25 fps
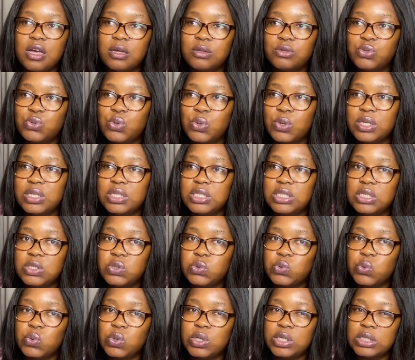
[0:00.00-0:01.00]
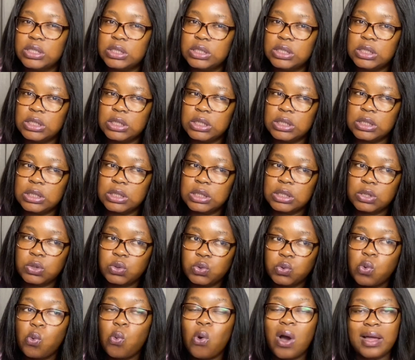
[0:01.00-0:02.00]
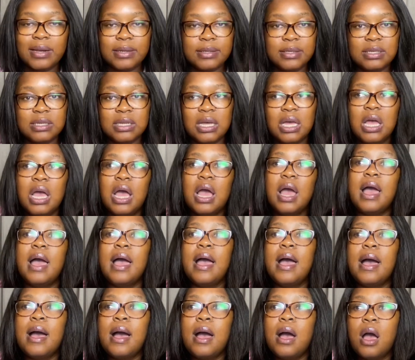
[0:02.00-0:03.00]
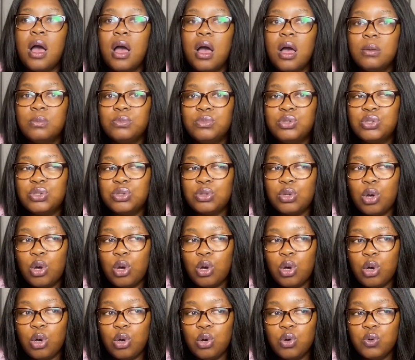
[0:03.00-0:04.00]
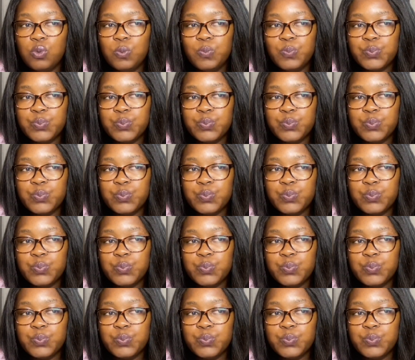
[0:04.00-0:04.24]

2021. So